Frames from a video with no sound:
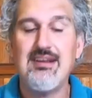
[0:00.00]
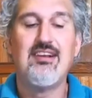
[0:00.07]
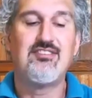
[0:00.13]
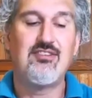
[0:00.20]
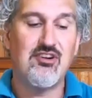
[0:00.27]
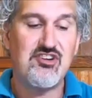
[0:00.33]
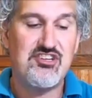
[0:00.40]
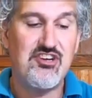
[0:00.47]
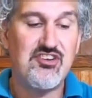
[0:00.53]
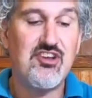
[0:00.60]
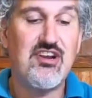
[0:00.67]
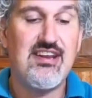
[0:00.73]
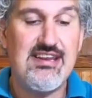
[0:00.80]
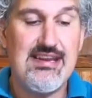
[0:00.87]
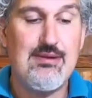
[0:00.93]
so she's
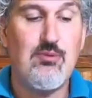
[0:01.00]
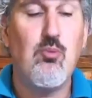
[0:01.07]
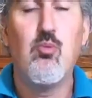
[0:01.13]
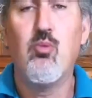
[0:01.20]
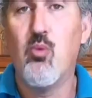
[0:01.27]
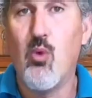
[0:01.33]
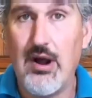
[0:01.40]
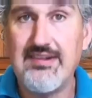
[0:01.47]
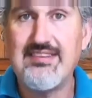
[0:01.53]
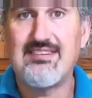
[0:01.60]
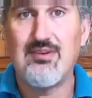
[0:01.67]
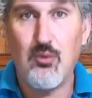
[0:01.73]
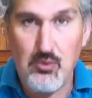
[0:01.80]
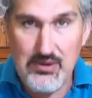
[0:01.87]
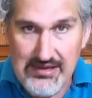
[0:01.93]
going to eat once
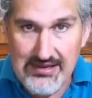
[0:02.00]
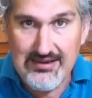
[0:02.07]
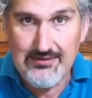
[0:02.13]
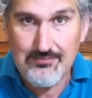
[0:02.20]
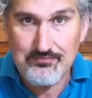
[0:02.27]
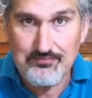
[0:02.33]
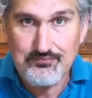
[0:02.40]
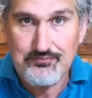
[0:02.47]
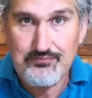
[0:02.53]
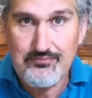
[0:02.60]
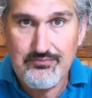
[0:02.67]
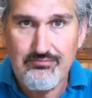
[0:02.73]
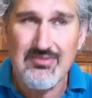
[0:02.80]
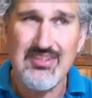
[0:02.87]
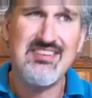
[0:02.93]
a
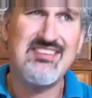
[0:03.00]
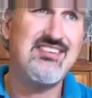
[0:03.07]
week.